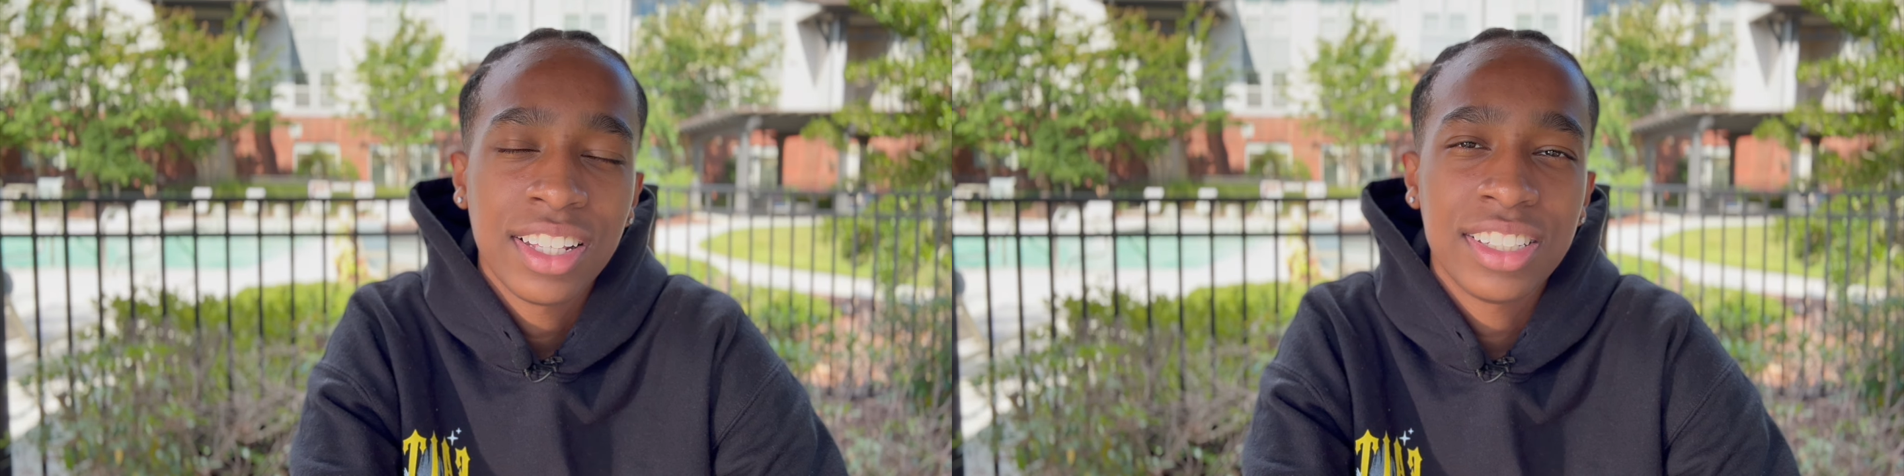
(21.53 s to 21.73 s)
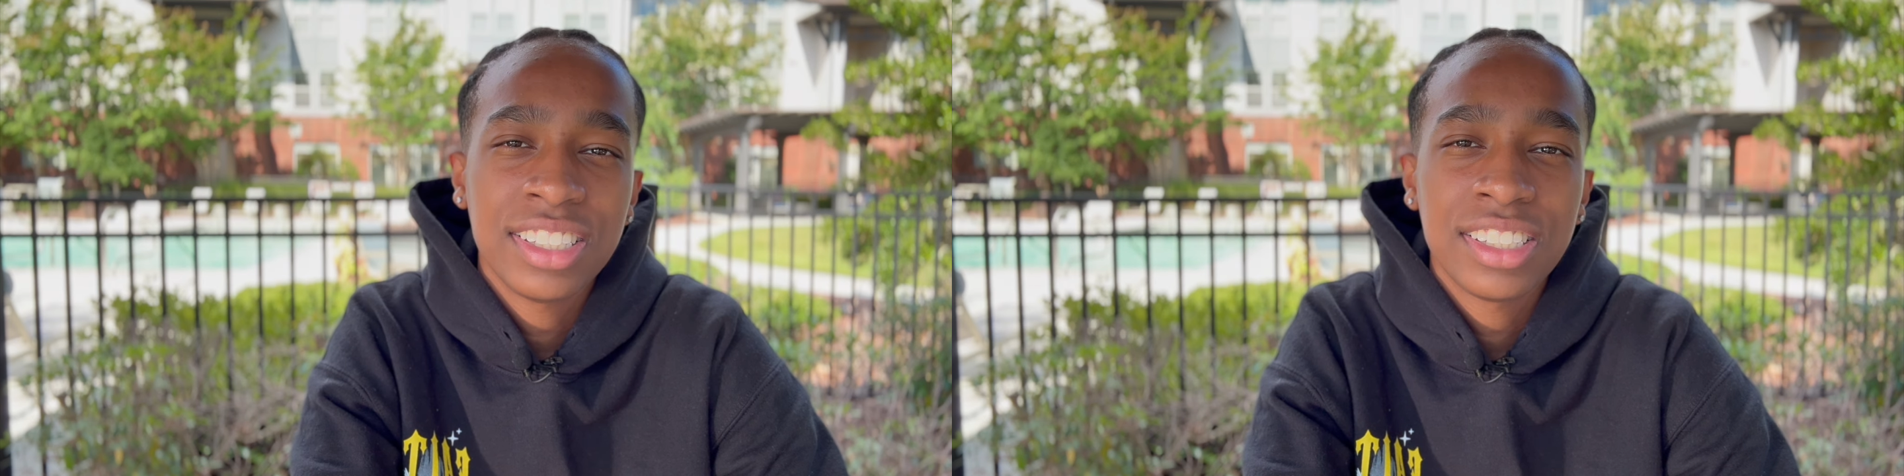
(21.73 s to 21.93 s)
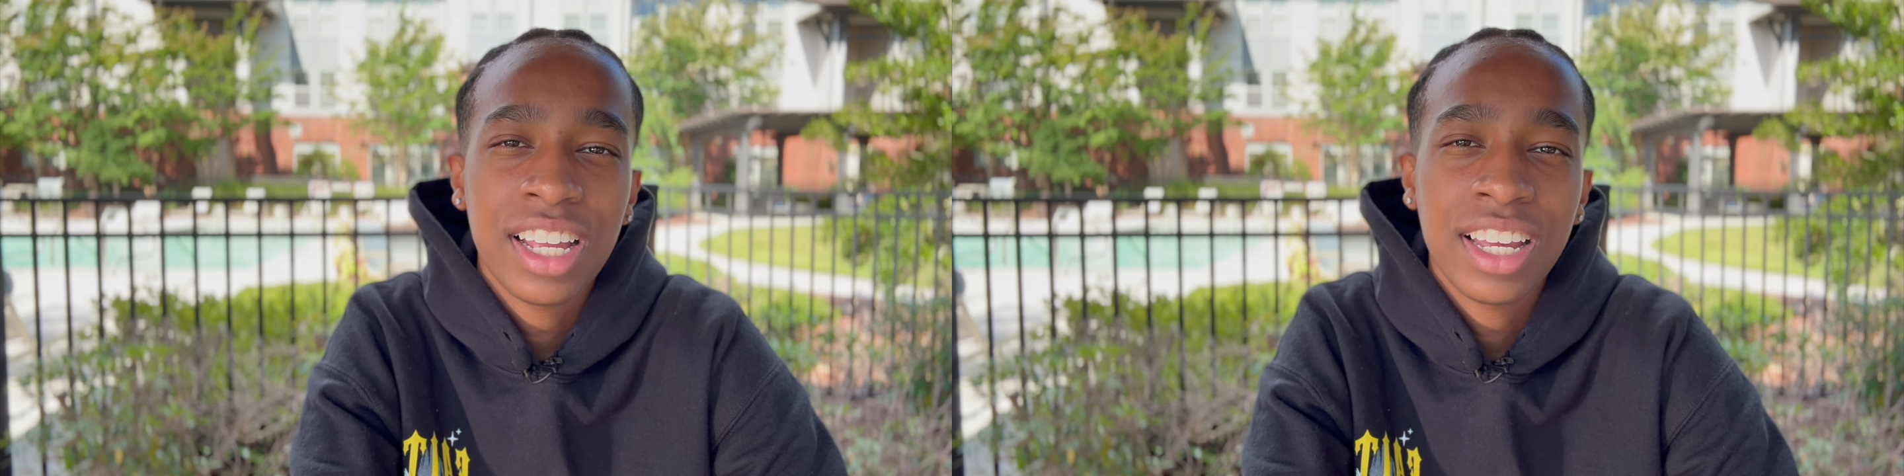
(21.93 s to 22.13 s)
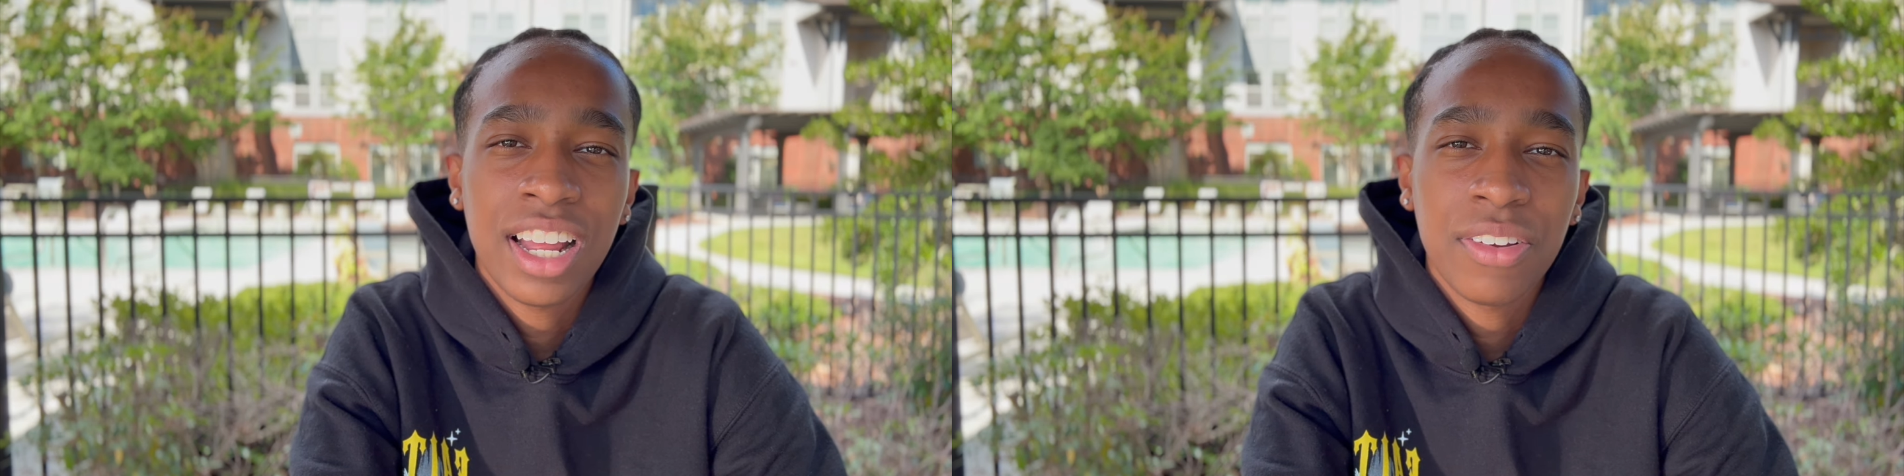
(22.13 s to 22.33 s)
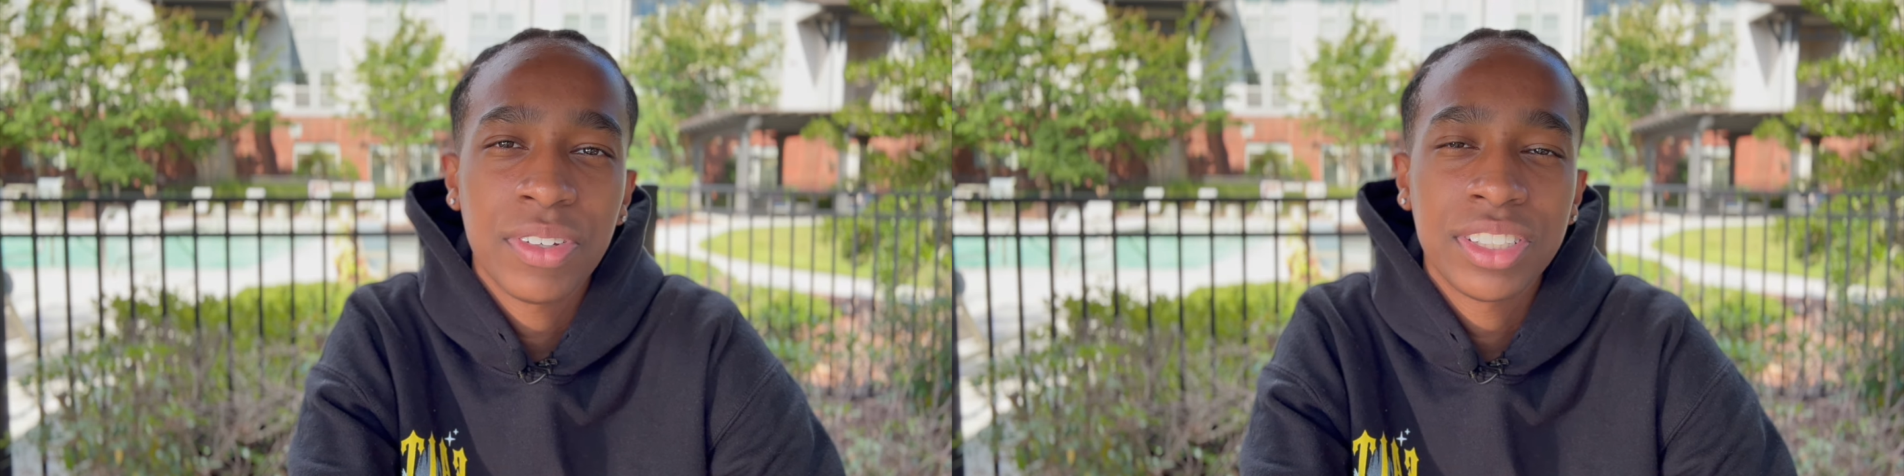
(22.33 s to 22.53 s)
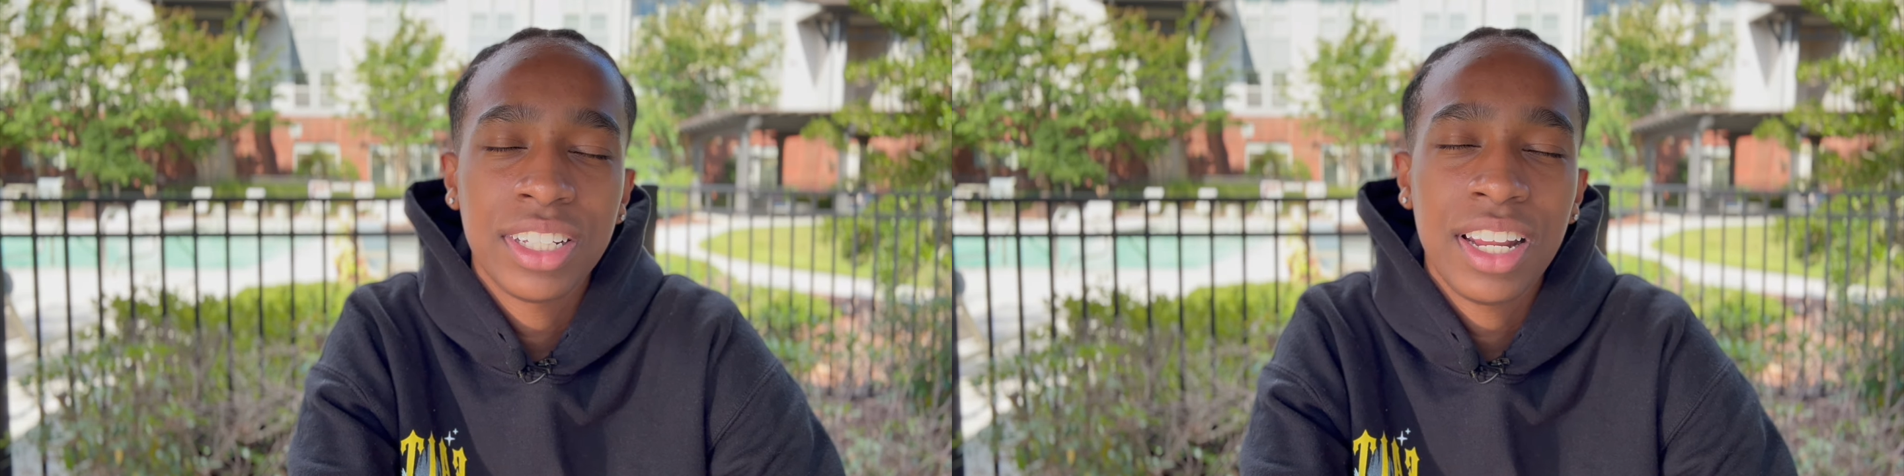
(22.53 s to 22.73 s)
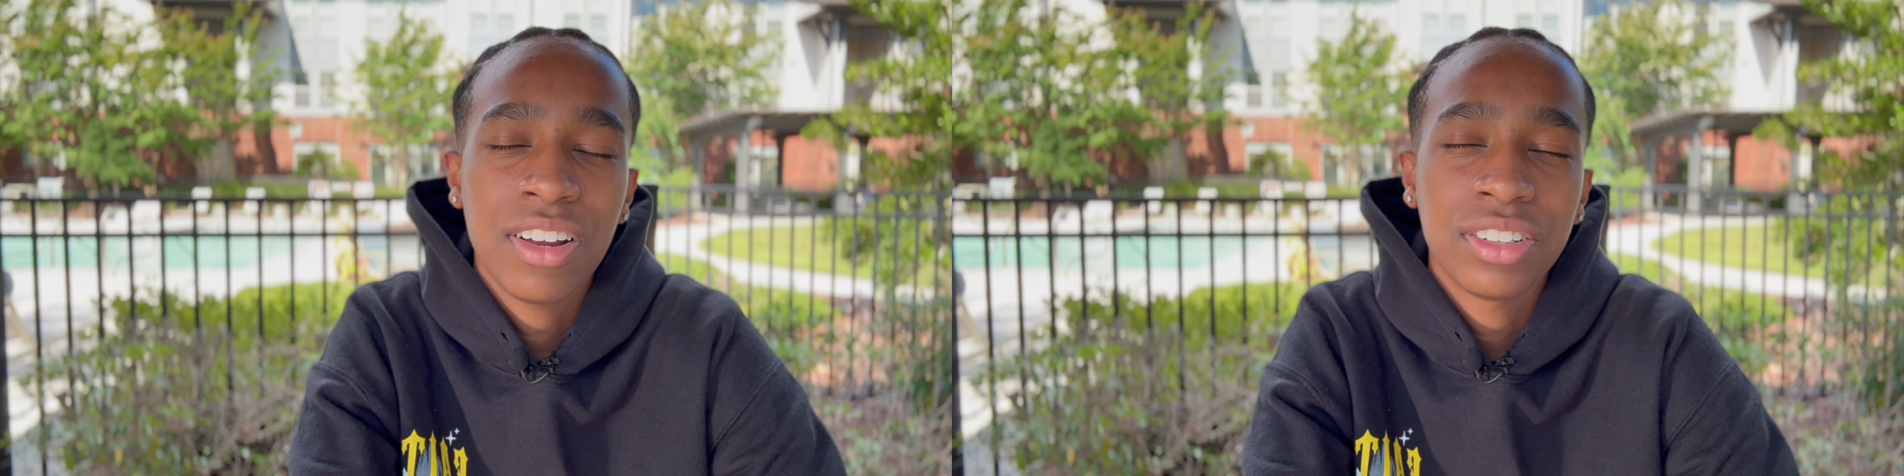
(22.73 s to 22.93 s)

This is like kind of a sit down